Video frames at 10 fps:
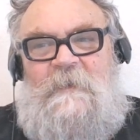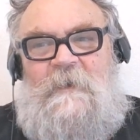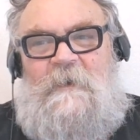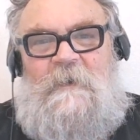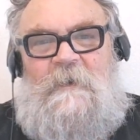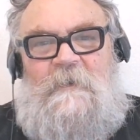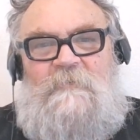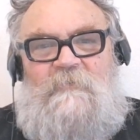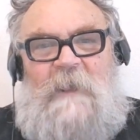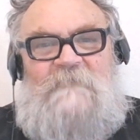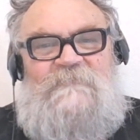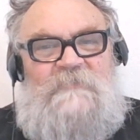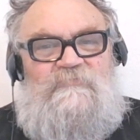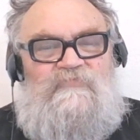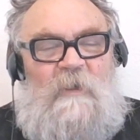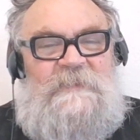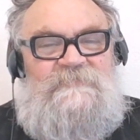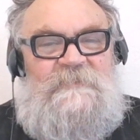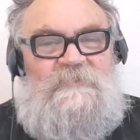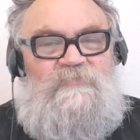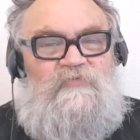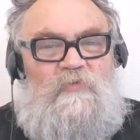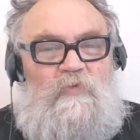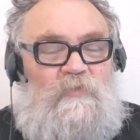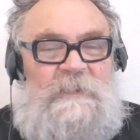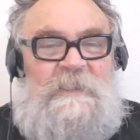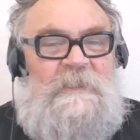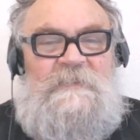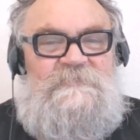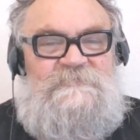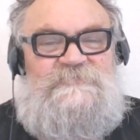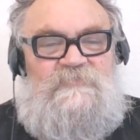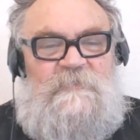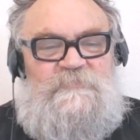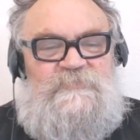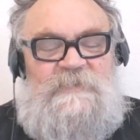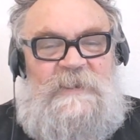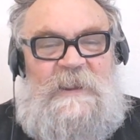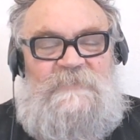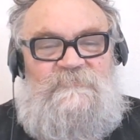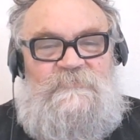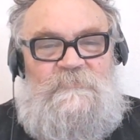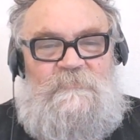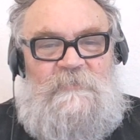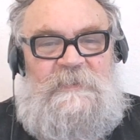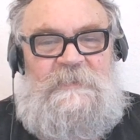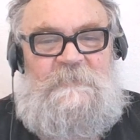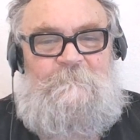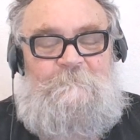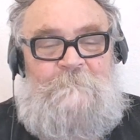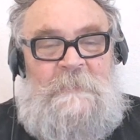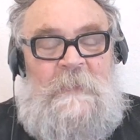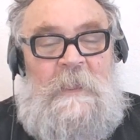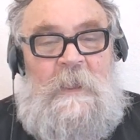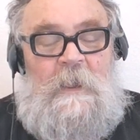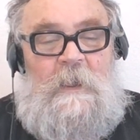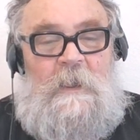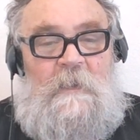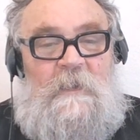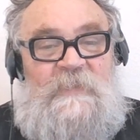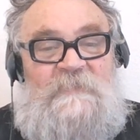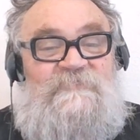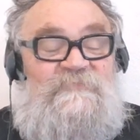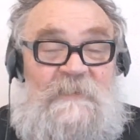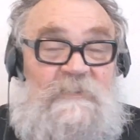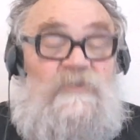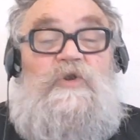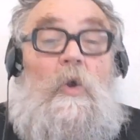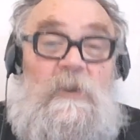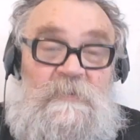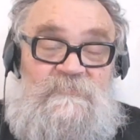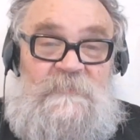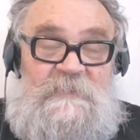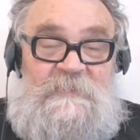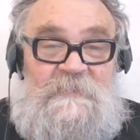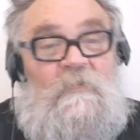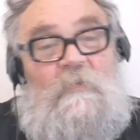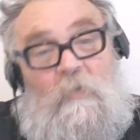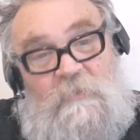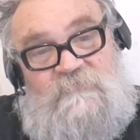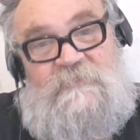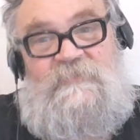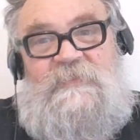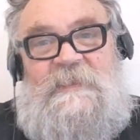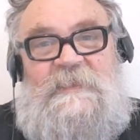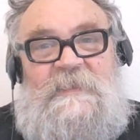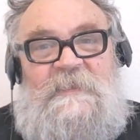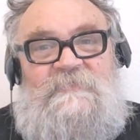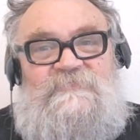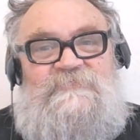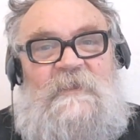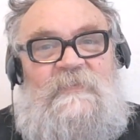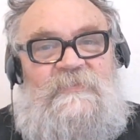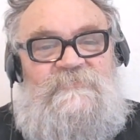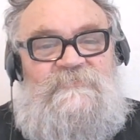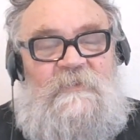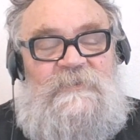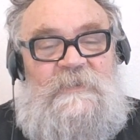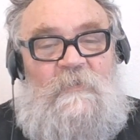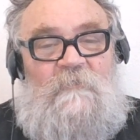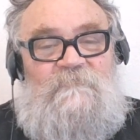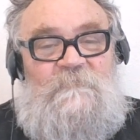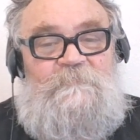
uh, graphe, writing, drawing, description in ancient Greek. Uh, and then selenology, ology, the, the study of.